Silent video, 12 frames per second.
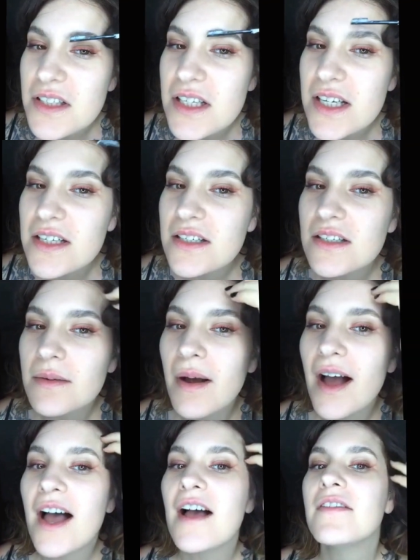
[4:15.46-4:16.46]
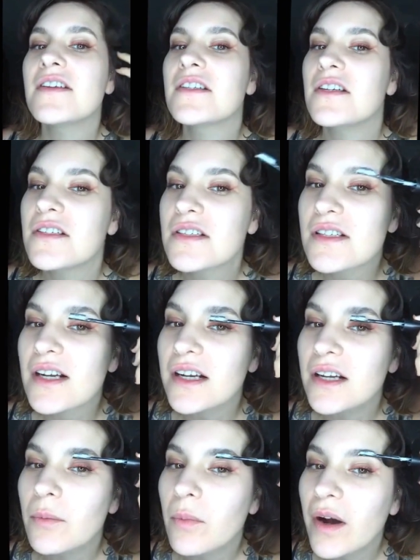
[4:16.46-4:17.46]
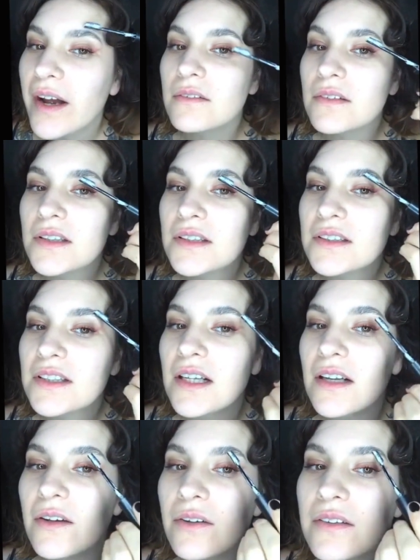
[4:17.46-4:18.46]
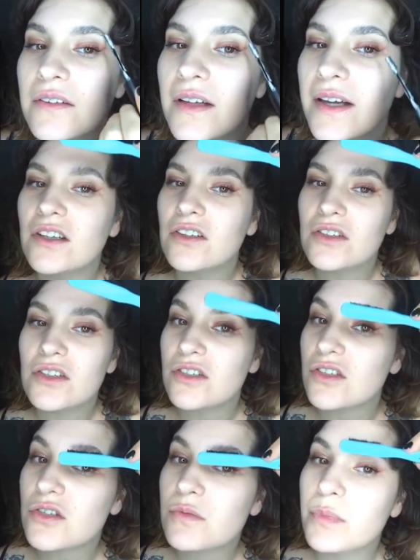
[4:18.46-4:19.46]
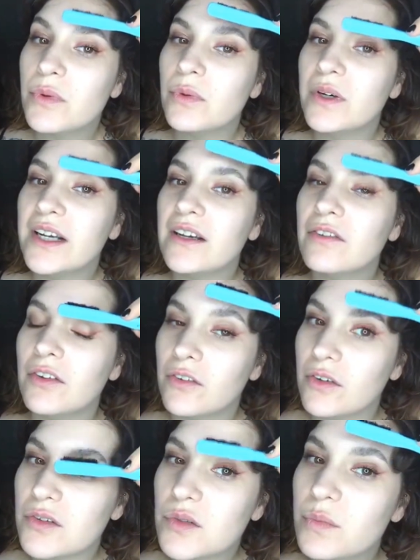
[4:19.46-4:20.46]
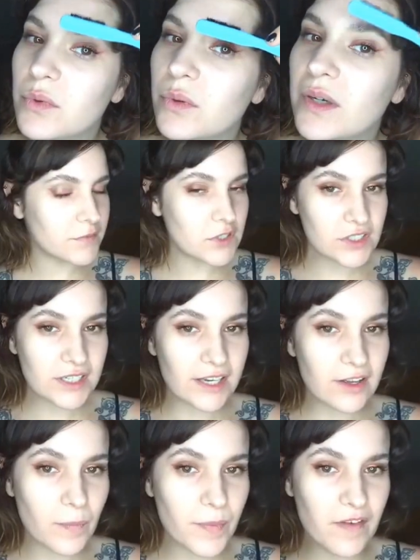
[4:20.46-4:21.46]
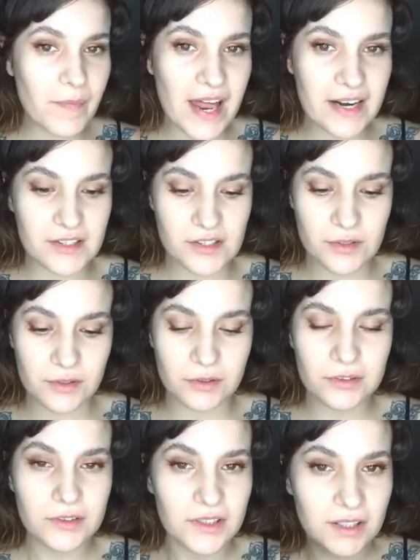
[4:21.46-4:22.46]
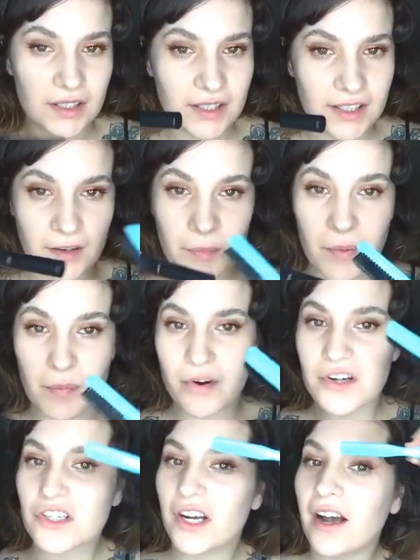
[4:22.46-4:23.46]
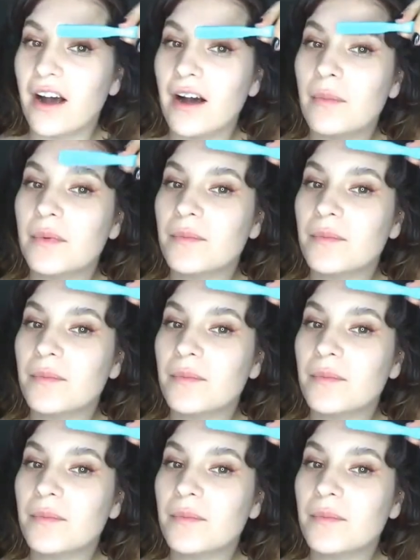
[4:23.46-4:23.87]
tints them ever so slightly white. You can see loads there. You could use a spoolie if you've got a spoolie. It's a little bit of pencil, a little bit of brushing up.